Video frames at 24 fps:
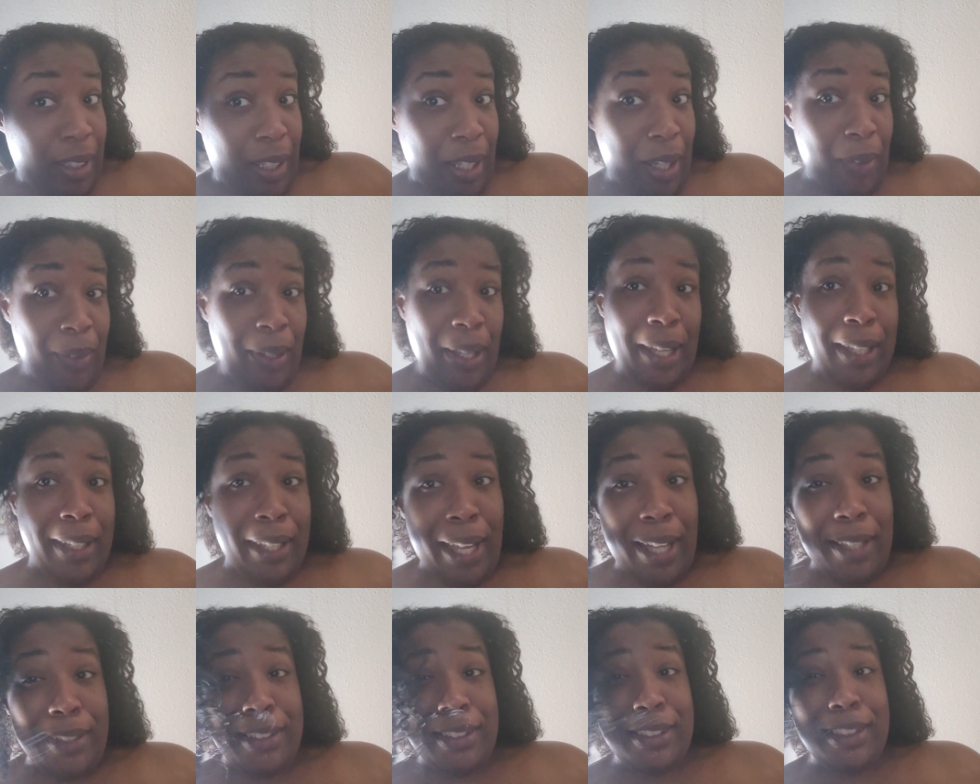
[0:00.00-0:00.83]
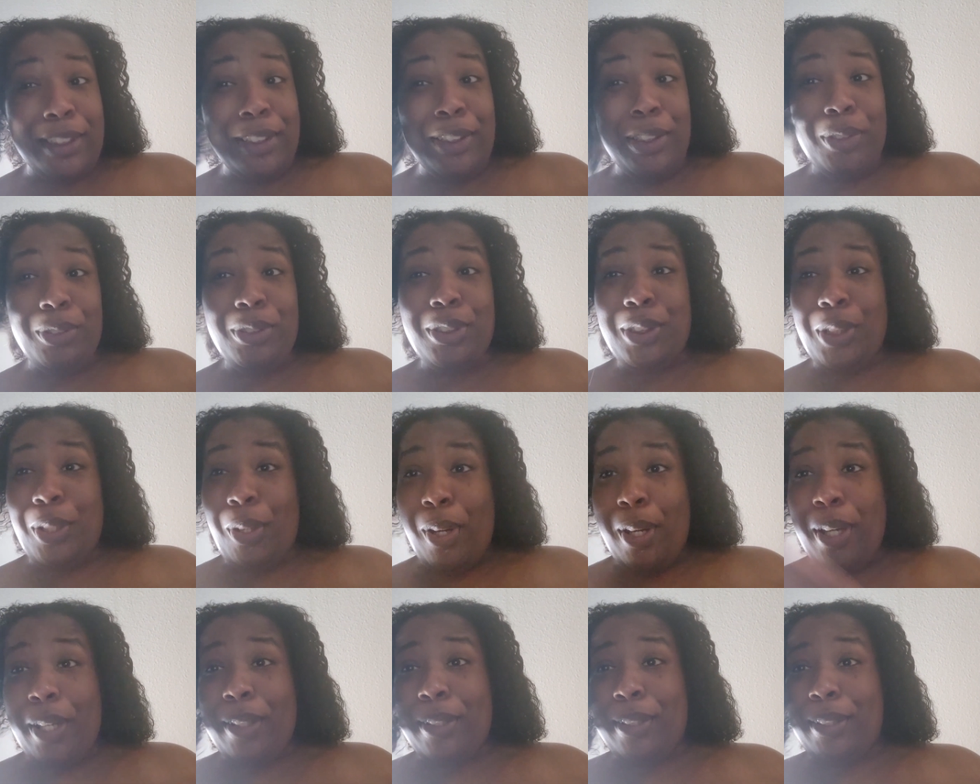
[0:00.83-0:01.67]
Okay, guys, it's a new
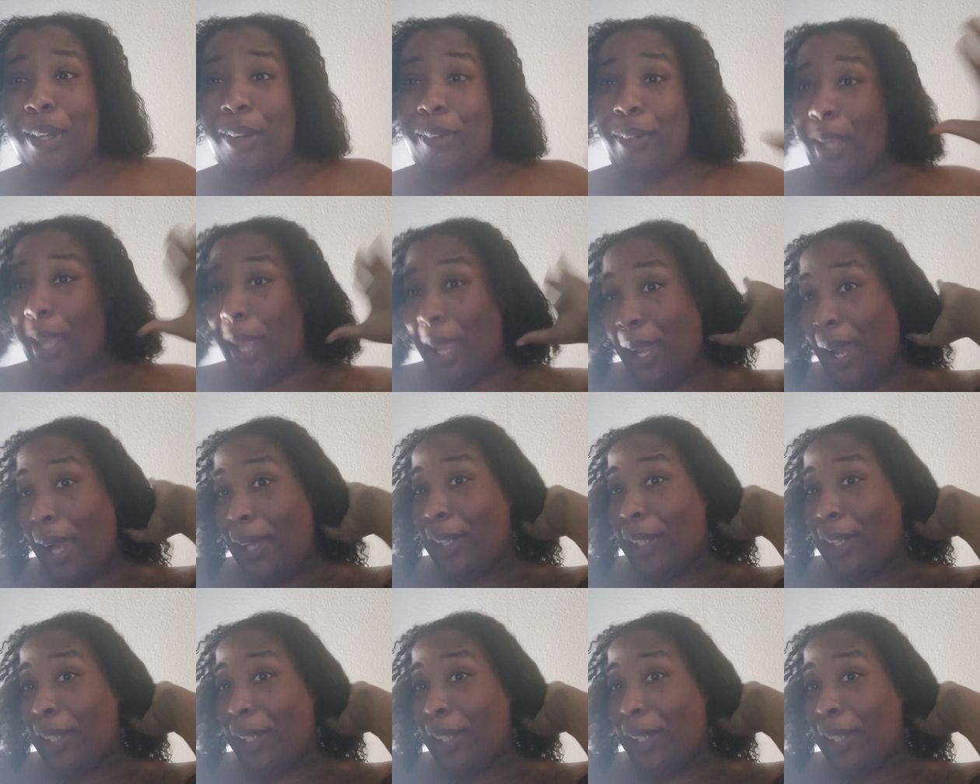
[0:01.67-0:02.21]
start, okay?